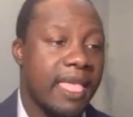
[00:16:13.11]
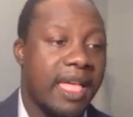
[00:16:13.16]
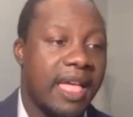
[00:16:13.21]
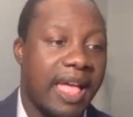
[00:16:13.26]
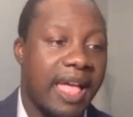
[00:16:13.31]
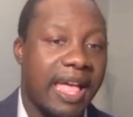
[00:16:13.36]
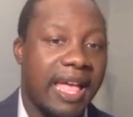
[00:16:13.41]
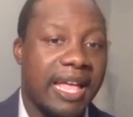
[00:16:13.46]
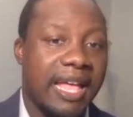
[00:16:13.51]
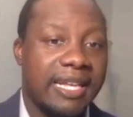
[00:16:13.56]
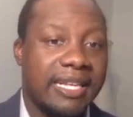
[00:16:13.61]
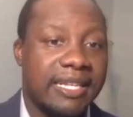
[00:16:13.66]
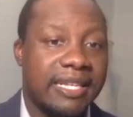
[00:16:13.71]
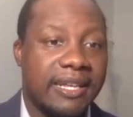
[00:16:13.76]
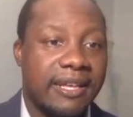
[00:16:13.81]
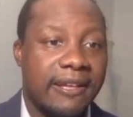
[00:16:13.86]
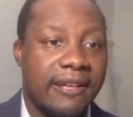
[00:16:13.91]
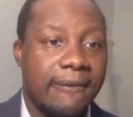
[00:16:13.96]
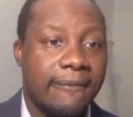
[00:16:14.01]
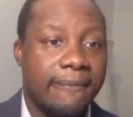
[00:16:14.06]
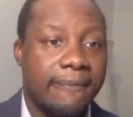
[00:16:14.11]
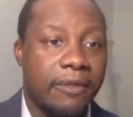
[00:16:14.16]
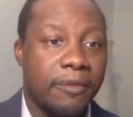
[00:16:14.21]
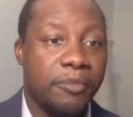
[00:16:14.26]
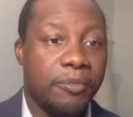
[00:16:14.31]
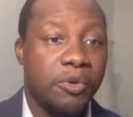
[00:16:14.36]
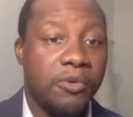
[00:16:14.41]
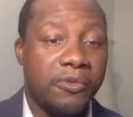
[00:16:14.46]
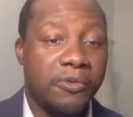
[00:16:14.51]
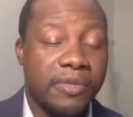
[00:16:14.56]
And the
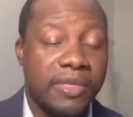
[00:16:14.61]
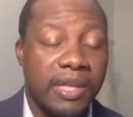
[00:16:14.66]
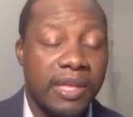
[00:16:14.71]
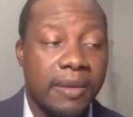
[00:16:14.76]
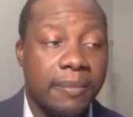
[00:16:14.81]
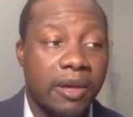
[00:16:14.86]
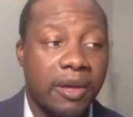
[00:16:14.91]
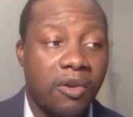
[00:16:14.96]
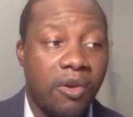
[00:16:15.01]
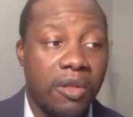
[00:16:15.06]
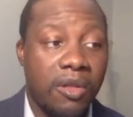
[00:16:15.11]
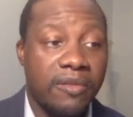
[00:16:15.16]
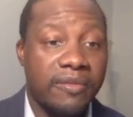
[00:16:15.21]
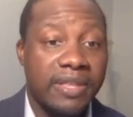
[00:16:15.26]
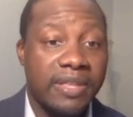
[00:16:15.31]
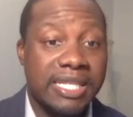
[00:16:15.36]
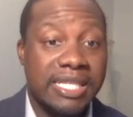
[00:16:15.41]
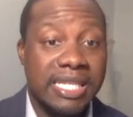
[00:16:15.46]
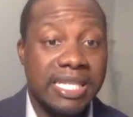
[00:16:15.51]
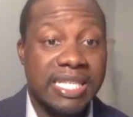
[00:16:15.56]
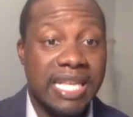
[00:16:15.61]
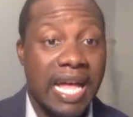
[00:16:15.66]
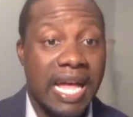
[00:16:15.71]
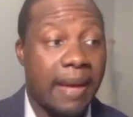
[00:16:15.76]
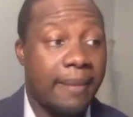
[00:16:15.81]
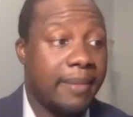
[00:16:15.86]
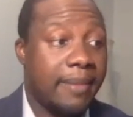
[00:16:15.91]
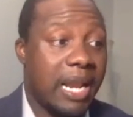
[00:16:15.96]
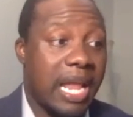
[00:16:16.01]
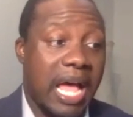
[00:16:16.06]
beautiful thing about all of this is
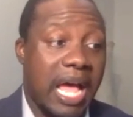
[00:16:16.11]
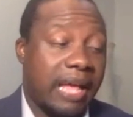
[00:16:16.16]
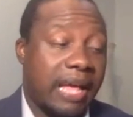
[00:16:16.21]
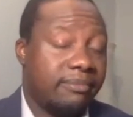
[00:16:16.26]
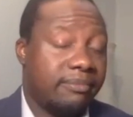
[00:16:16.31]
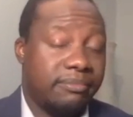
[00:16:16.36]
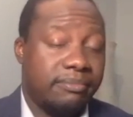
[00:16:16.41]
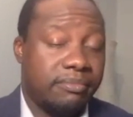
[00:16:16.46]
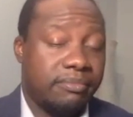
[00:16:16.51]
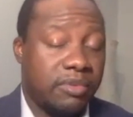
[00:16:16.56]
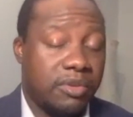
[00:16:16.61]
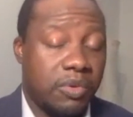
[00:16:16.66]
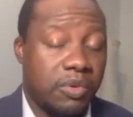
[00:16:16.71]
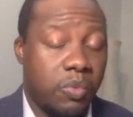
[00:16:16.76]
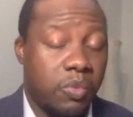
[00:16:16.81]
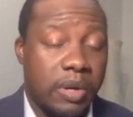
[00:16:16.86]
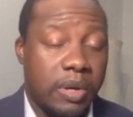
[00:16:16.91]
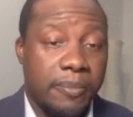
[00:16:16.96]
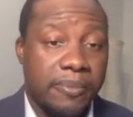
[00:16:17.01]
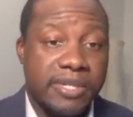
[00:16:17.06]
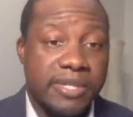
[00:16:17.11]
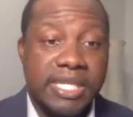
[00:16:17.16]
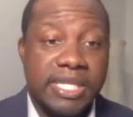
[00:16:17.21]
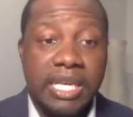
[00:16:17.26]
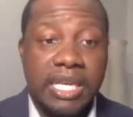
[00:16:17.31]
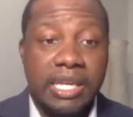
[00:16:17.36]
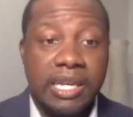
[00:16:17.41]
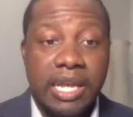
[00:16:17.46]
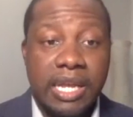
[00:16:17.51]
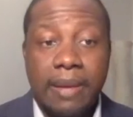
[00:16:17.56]
I'm not the 1%.